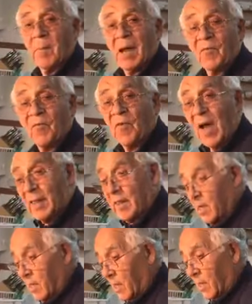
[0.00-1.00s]
my
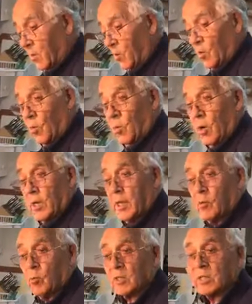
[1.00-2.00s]
father,
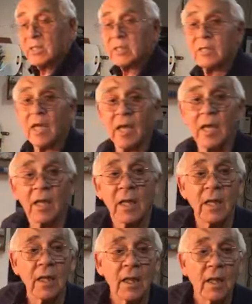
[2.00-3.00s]
he was saying,
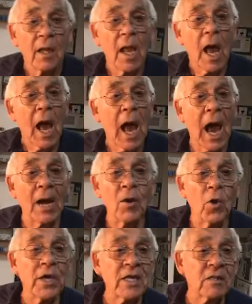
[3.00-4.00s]
I
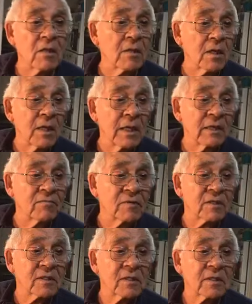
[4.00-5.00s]
don't eat the
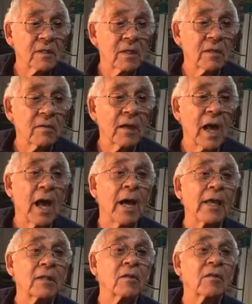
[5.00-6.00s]
leaves.
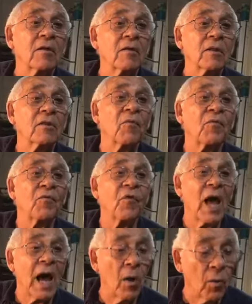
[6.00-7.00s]
I eat the
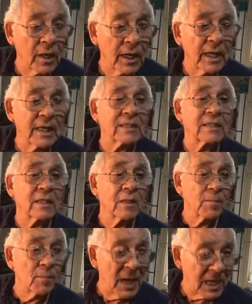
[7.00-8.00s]
flour, it's
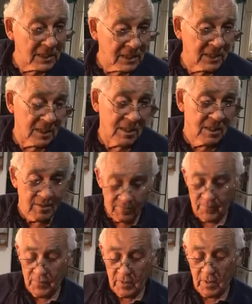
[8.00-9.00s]
the best.
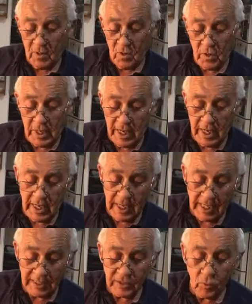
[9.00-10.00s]
Okay?
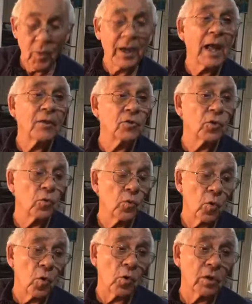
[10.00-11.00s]
That's what I do
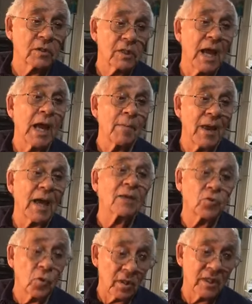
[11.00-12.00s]
all the time. I
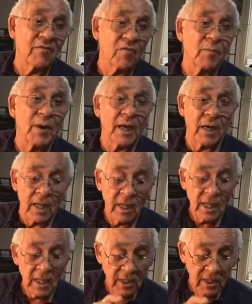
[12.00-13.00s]
told everybody,
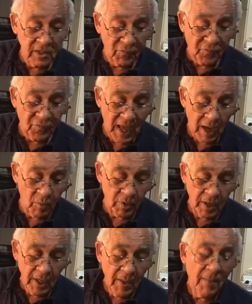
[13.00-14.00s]
the flour.
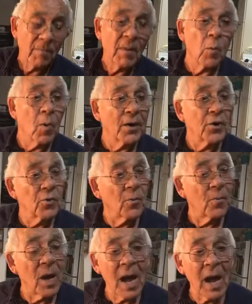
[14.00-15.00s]
But when
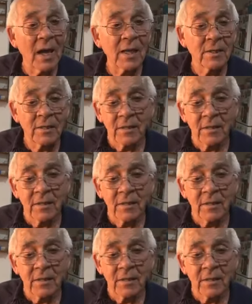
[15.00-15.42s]
you buy,